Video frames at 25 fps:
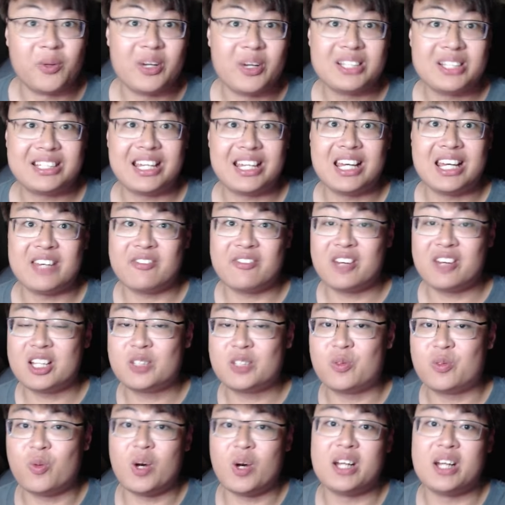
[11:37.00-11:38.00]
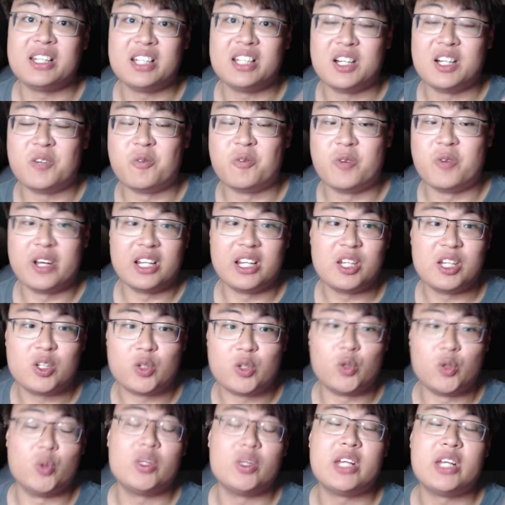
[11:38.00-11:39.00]
once again, if you guys want a really
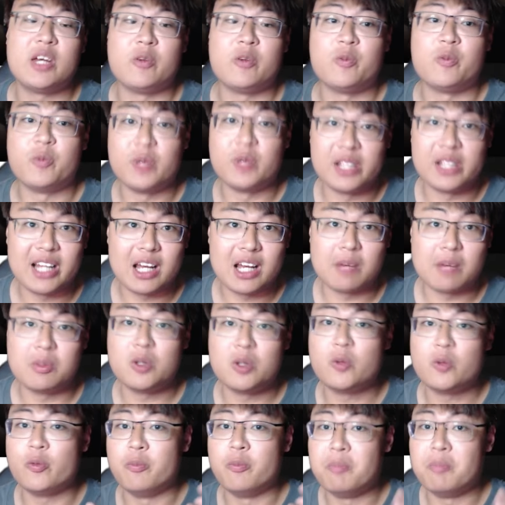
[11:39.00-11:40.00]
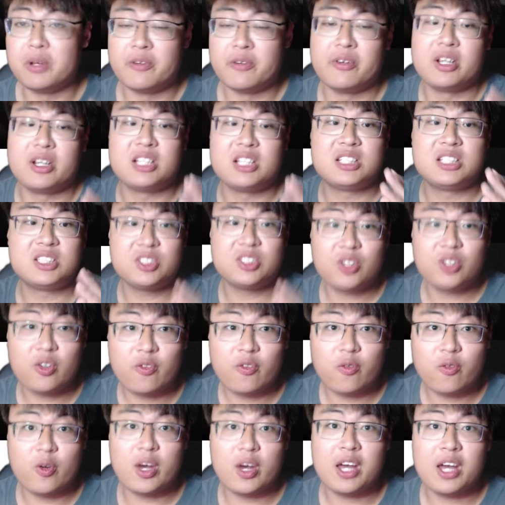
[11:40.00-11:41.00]
good and reliable mirroring
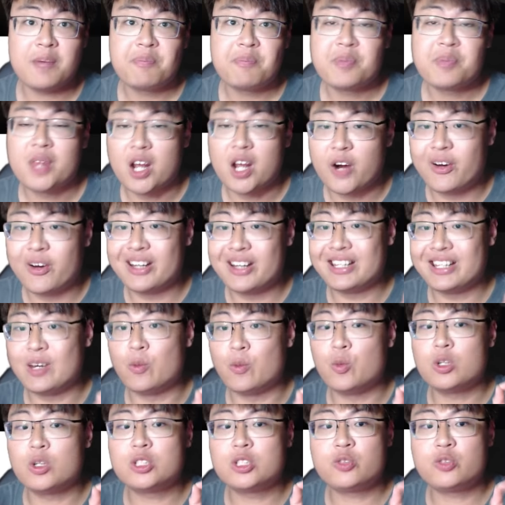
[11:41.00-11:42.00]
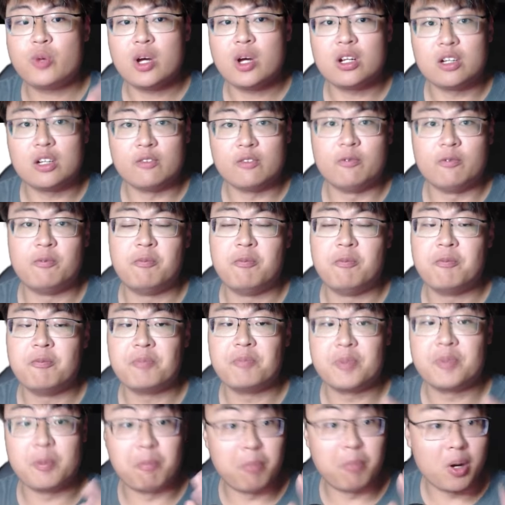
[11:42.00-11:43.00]
software, alright, that works straight out of the
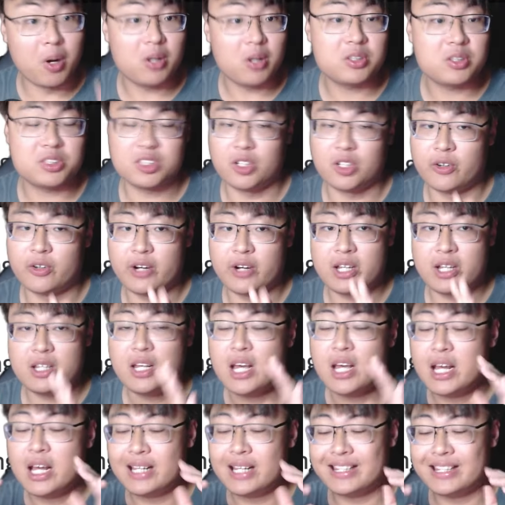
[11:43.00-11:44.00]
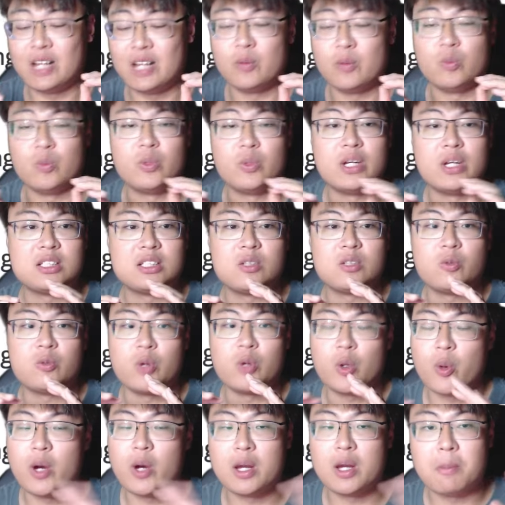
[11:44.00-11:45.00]
box, alright, that doesn't
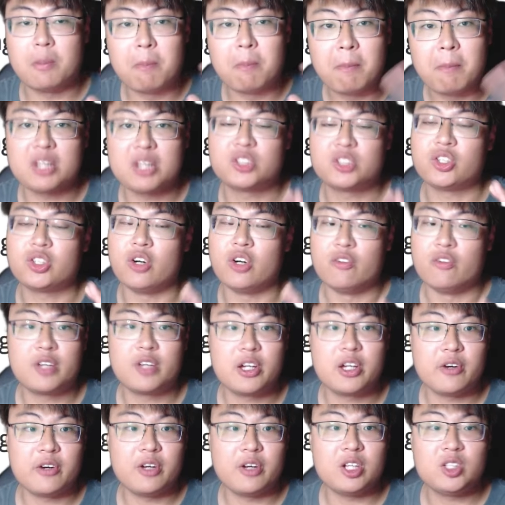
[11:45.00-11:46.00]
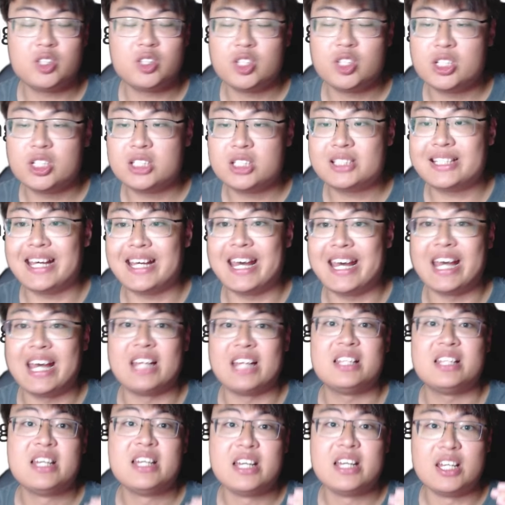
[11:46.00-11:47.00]
require much configurations
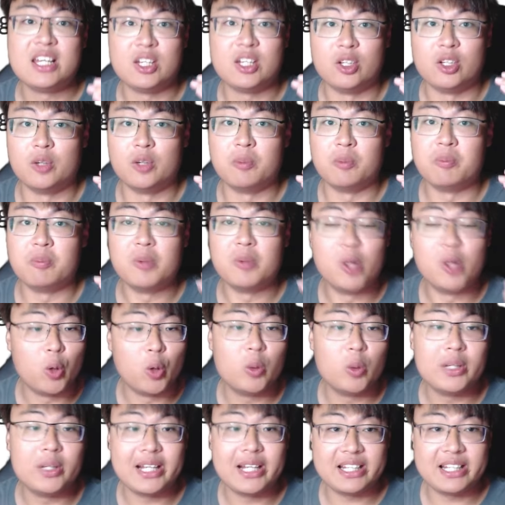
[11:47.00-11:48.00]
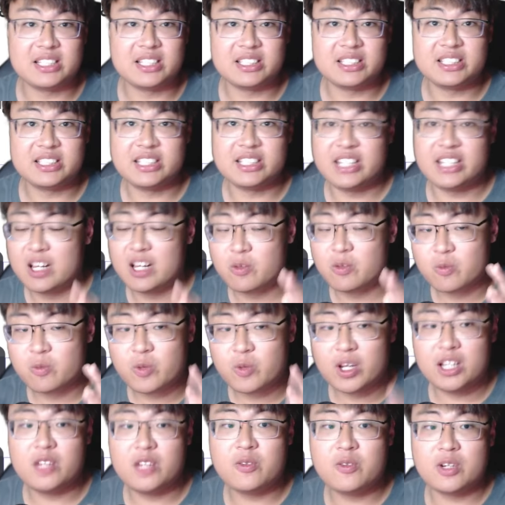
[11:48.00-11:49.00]
and, low latency and
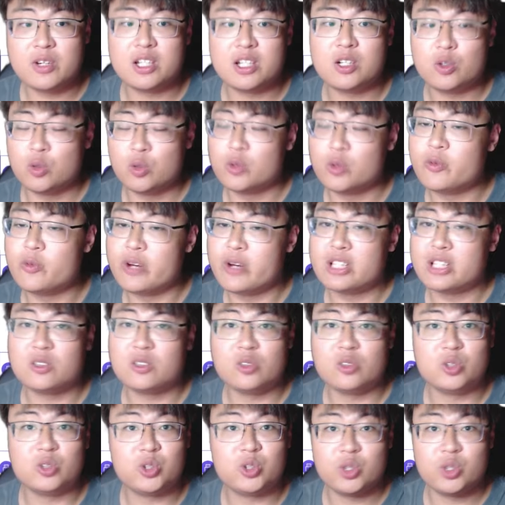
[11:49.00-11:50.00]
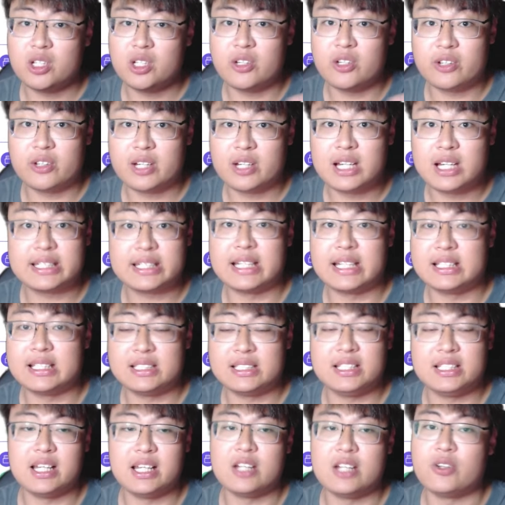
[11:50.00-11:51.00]
really good resolution. And you guys can
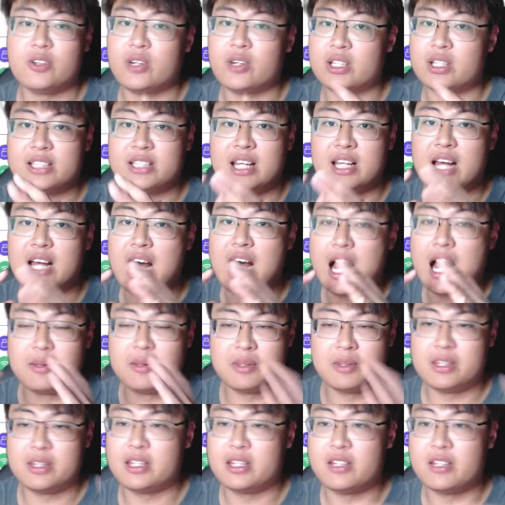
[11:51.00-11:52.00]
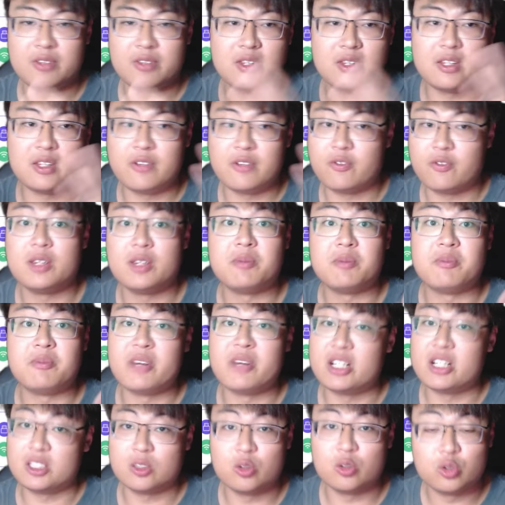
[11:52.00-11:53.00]
see that you can set a different
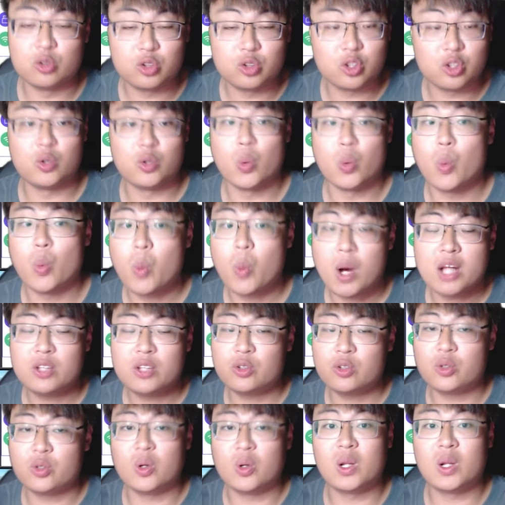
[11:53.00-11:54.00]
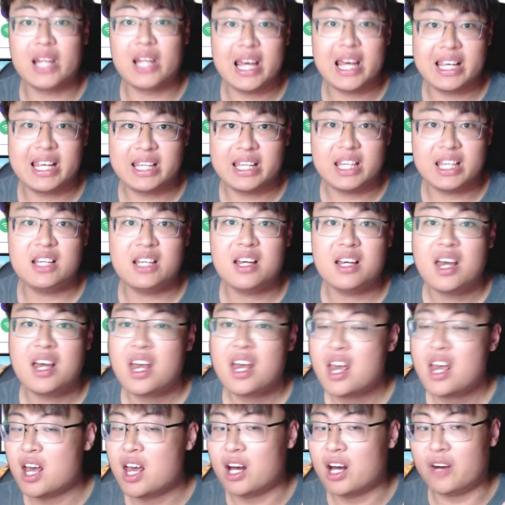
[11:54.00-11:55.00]
resolution you want to your liking.
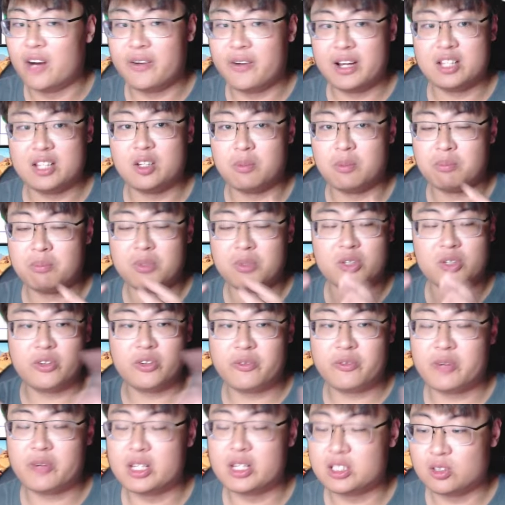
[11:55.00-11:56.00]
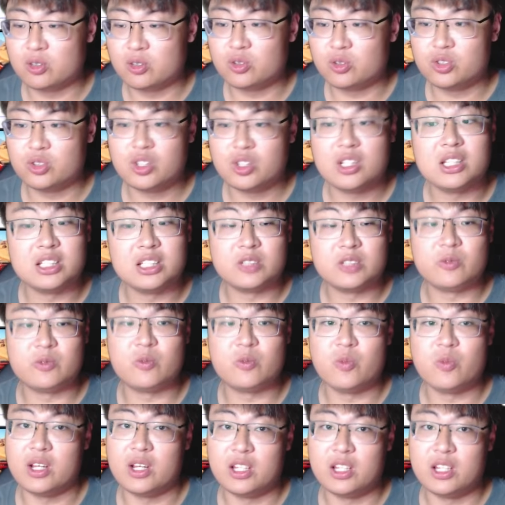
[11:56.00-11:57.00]
Alright, your mirroring resolution is
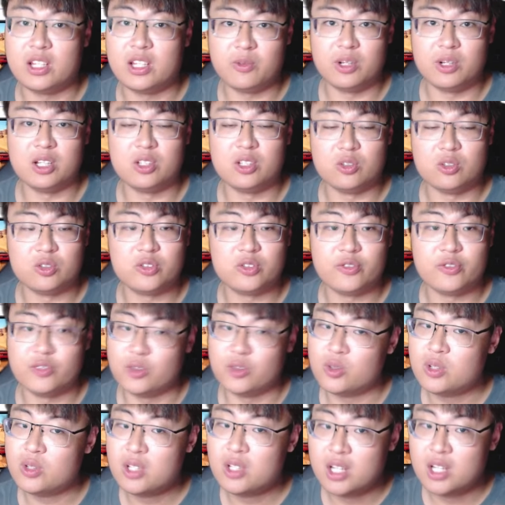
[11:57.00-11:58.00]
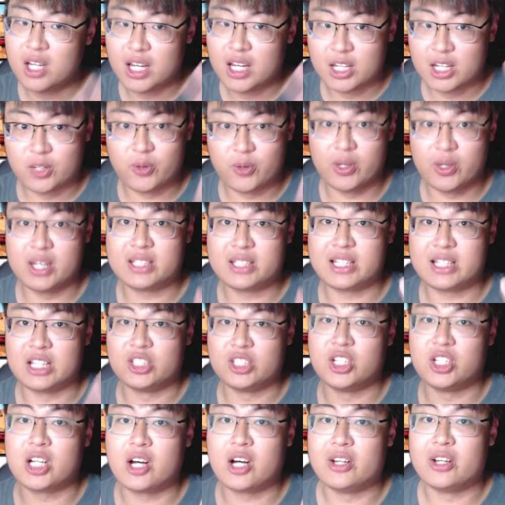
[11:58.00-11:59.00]
really useful. You guys can
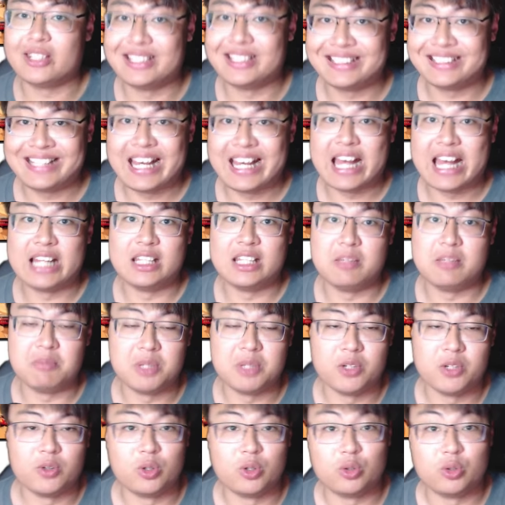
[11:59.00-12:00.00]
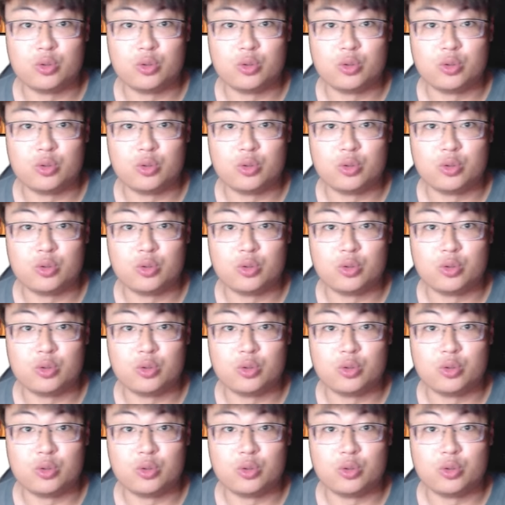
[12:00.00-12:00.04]
check out this AnyMiro